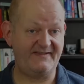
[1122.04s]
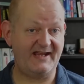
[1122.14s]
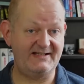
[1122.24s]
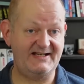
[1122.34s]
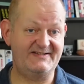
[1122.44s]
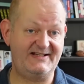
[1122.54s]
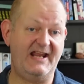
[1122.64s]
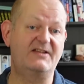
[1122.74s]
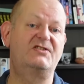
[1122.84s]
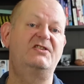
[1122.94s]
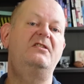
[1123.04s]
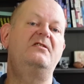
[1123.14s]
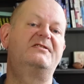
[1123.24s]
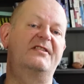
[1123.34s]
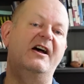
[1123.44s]
then need to get
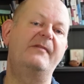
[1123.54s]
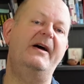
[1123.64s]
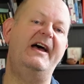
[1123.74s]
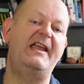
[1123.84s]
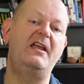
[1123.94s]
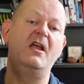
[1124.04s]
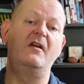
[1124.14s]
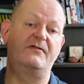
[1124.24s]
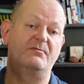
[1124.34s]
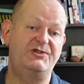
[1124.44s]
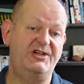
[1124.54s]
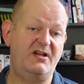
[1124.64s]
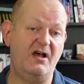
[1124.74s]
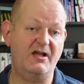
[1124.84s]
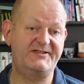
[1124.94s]
to Taipei from
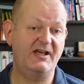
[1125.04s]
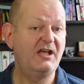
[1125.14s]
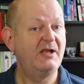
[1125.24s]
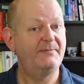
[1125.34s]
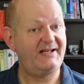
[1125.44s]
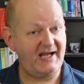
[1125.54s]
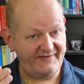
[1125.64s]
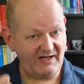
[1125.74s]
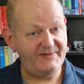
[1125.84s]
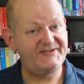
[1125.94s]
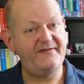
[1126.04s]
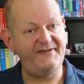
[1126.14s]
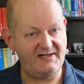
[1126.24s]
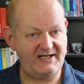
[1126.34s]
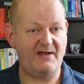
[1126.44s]
Jakarta, but Cathay
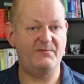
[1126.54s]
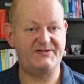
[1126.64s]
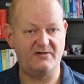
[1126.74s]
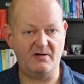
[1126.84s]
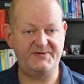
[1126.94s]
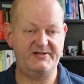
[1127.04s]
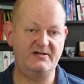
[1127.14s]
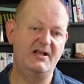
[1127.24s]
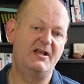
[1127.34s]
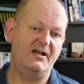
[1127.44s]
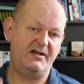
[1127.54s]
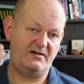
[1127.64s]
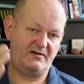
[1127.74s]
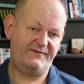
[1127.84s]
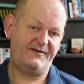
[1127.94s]
Pacific again was an option, and
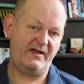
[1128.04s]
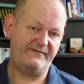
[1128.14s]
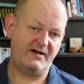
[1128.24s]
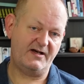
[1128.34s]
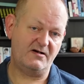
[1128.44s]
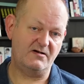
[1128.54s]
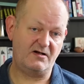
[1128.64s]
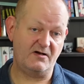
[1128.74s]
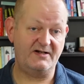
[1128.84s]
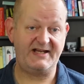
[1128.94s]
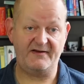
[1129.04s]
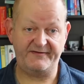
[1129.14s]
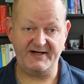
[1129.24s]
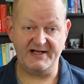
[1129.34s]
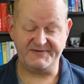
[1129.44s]
you could fly via Hong Kong, get
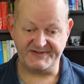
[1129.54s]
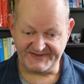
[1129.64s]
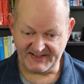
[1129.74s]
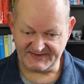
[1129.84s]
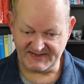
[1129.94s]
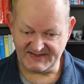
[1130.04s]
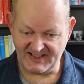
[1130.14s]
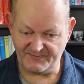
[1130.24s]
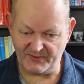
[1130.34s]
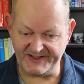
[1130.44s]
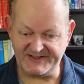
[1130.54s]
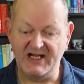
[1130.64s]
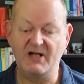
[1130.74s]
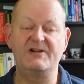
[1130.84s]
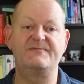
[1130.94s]
360 tier points,
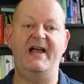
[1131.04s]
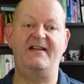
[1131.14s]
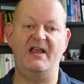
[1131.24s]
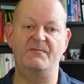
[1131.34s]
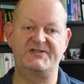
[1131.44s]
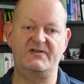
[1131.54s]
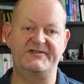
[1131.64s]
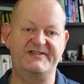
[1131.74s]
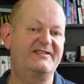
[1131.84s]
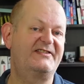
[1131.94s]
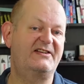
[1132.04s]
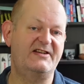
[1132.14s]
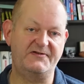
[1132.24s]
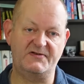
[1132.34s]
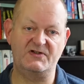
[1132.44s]
which back then was costing
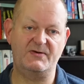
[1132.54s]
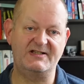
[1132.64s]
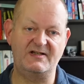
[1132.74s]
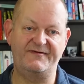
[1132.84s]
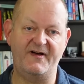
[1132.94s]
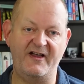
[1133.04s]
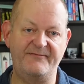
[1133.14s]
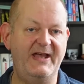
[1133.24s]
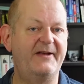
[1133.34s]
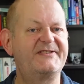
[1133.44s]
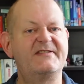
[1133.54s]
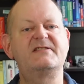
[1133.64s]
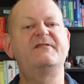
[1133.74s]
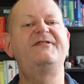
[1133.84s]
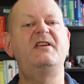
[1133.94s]
£625. So
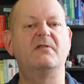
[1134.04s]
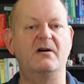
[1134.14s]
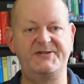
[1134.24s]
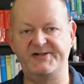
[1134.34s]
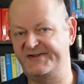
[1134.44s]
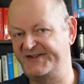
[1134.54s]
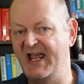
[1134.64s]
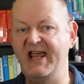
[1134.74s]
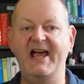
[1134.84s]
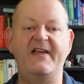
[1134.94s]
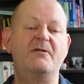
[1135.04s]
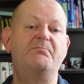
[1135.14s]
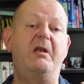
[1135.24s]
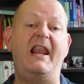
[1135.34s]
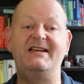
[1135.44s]
there's a few options, and the
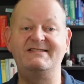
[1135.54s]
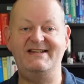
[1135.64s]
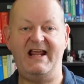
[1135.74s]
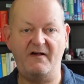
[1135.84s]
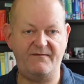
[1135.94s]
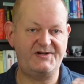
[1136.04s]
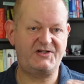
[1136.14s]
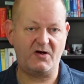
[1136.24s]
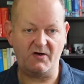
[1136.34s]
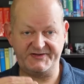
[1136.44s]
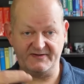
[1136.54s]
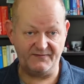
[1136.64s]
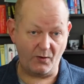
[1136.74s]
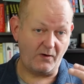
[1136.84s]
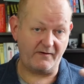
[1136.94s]
blended average cost
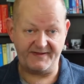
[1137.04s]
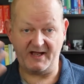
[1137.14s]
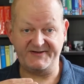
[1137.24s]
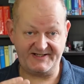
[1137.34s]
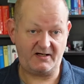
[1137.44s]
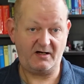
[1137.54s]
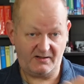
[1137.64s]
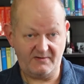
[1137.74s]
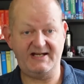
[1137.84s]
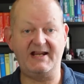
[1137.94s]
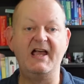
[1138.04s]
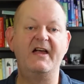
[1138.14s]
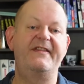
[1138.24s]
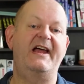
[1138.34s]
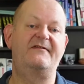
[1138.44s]
of all of those, including
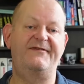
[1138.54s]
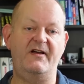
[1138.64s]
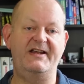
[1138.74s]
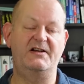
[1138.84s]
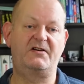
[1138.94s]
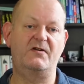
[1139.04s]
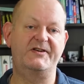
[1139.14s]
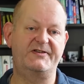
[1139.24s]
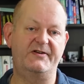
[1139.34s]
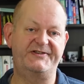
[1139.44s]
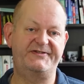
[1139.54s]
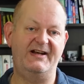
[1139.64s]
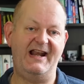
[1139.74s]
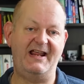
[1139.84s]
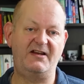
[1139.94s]
that flight across on
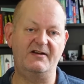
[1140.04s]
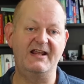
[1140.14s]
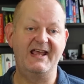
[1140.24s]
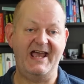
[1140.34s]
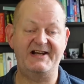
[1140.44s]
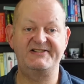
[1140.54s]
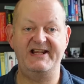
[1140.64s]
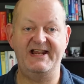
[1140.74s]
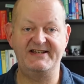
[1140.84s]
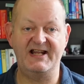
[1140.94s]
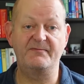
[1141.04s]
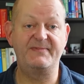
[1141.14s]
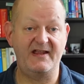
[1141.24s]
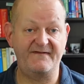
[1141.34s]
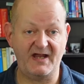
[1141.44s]
Sri Lankan, actually ended up
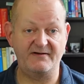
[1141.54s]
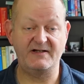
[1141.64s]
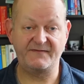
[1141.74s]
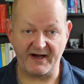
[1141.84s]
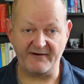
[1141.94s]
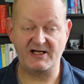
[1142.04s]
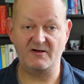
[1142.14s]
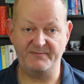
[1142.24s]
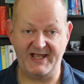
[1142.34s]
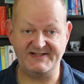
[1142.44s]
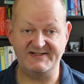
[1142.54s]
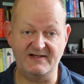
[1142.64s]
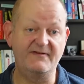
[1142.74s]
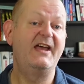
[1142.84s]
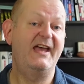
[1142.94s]
being very, very
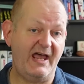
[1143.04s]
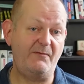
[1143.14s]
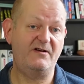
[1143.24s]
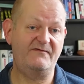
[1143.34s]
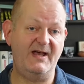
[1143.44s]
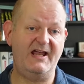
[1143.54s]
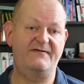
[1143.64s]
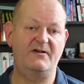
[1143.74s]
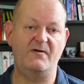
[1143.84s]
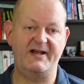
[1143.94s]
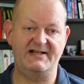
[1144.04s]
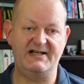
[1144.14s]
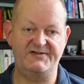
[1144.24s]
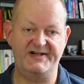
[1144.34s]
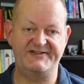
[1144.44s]
competitive and would have made for quite an
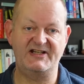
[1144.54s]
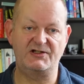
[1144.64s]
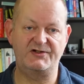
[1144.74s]
interesting